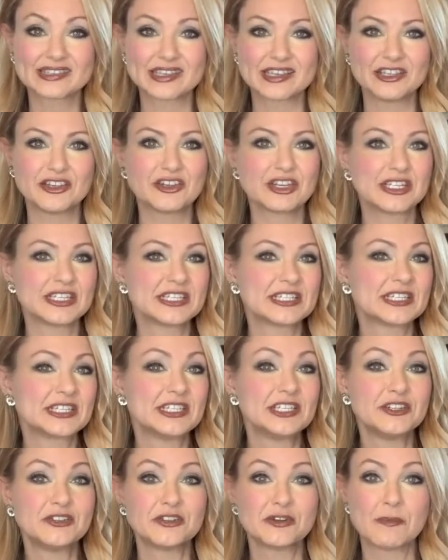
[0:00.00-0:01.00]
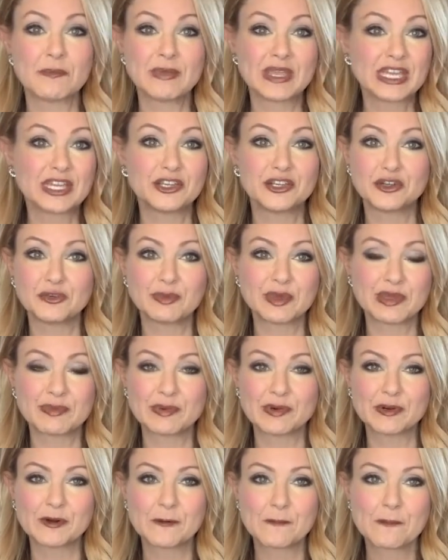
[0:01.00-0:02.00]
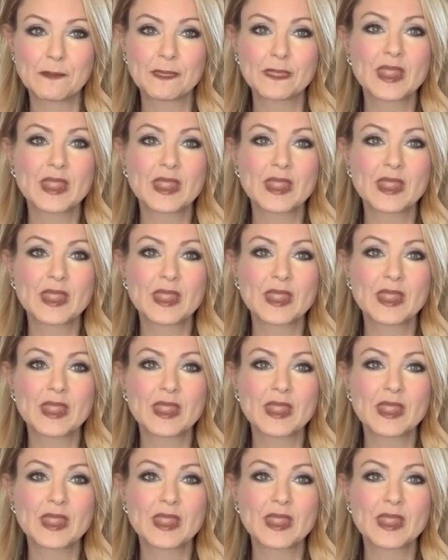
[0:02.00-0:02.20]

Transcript: and you continue to meet new people.